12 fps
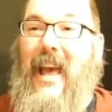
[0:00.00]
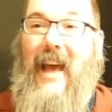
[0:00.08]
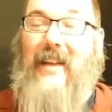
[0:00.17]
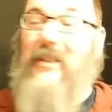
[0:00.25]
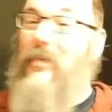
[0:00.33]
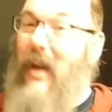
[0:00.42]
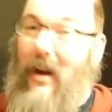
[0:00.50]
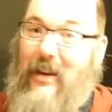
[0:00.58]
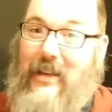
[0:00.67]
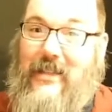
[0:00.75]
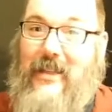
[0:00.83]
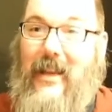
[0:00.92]
And to be
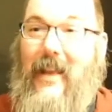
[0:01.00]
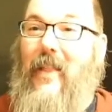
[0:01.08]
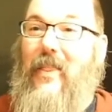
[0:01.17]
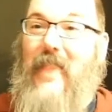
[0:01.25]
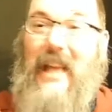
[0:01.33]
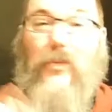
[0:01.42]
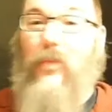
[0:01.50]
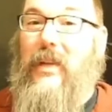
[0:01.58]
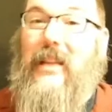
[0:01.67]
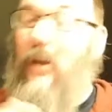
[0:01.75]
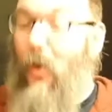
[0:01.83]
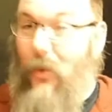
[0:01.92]
honest, that's
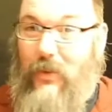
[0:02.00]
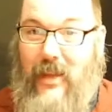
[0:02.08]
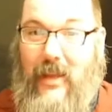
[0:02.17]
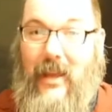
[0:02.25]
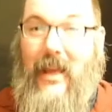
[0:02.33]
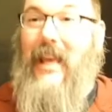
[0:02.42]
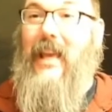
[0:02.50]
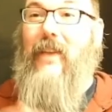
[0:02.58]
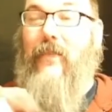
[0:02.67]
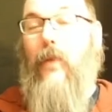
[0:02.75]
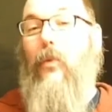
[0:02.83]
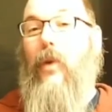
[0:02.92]
really only
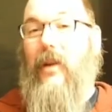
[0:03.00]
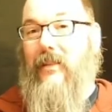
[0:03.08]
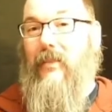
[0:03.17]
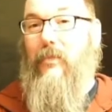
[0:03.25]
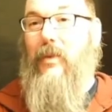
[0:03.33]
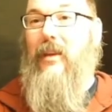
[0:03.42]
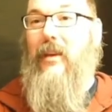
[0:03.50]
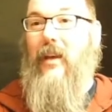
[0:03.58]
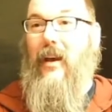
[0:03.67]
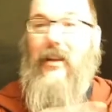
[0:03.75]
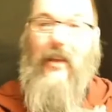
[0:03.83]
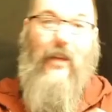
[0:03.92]
if I want it to be
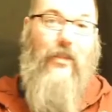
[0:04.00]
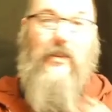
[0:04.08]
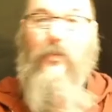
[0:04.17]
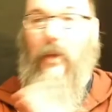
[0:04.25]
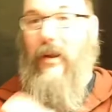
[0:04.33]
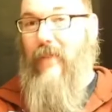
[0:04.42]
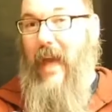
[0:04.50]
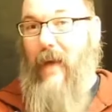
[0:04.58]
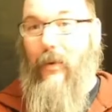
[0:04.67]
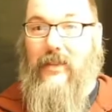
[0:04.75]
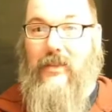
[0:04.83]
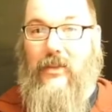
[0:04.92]
a this way or that
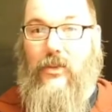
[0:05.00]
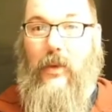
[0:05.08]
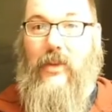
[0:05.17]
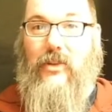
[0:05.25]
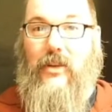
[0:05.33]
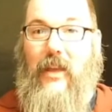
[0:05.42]
way situation.